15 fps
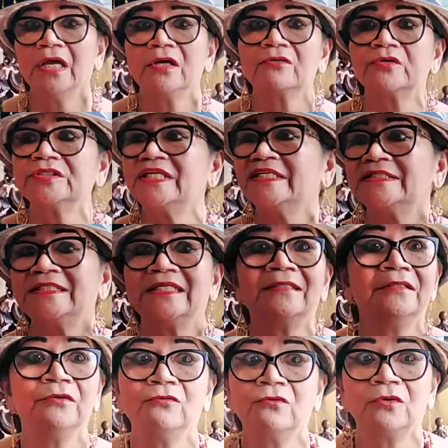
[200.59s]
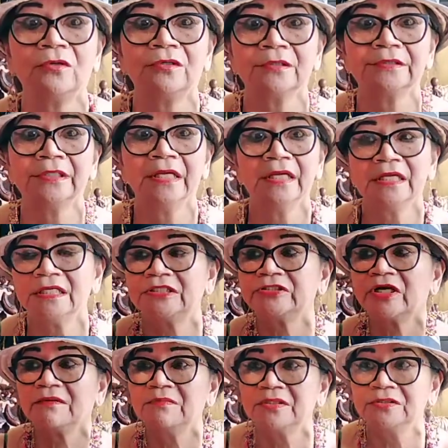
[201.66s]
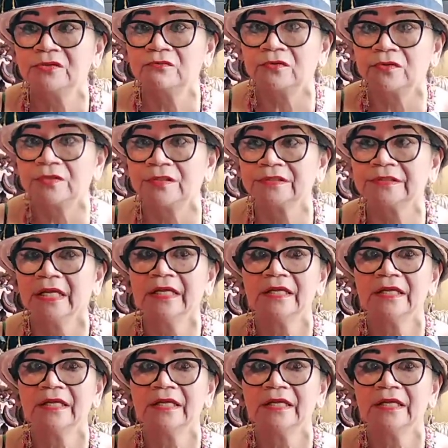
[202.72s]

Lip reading: because he's seen the world. He traveled the world.